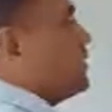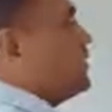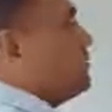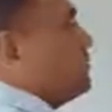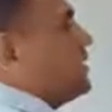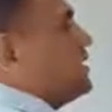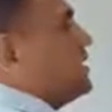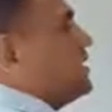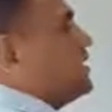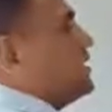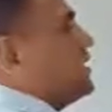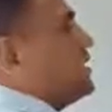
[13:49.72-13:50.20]

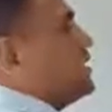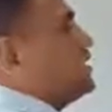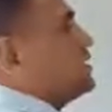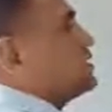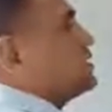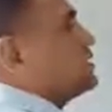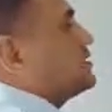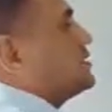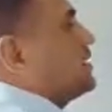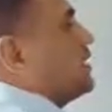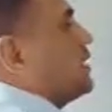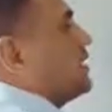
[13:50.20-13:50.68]
be, it
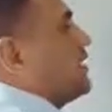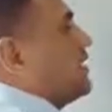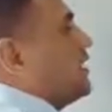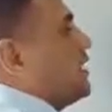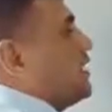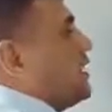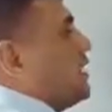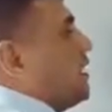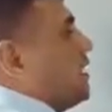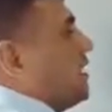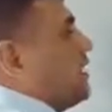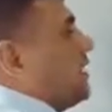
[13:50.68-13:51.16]
is
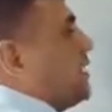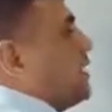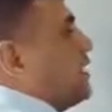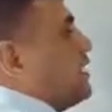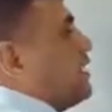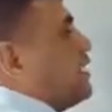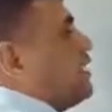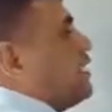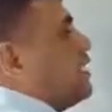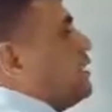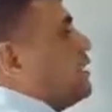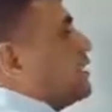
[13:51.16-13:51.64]

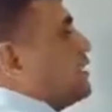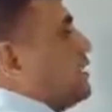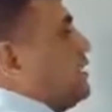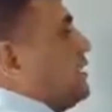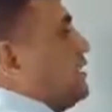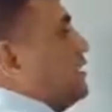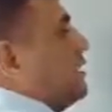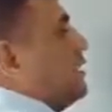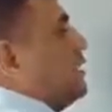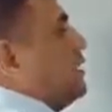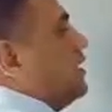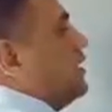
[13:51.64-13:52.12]

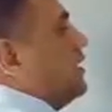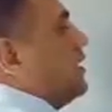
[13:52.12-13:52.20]
okay,